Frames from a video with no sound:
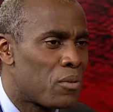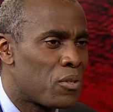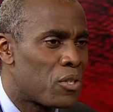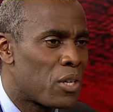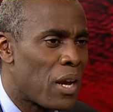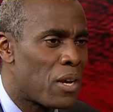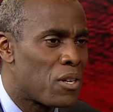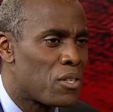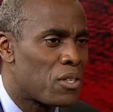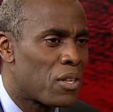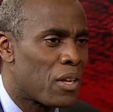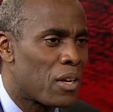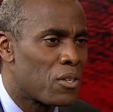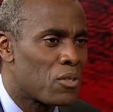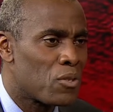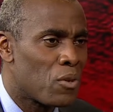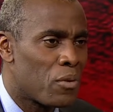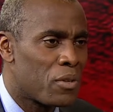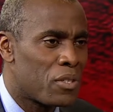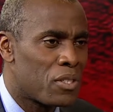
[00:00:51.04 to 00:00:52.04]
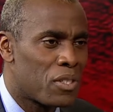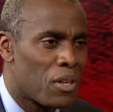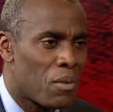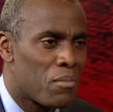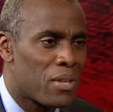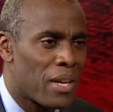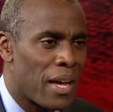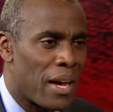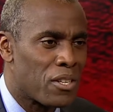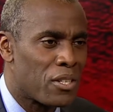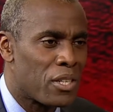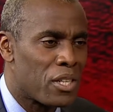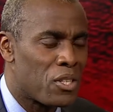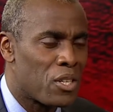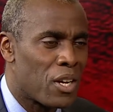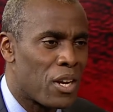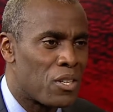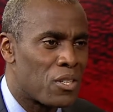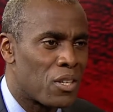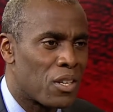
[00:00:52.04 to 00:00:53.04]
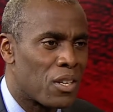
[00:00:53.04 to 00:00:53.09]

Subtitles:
change things, or is something actually changing?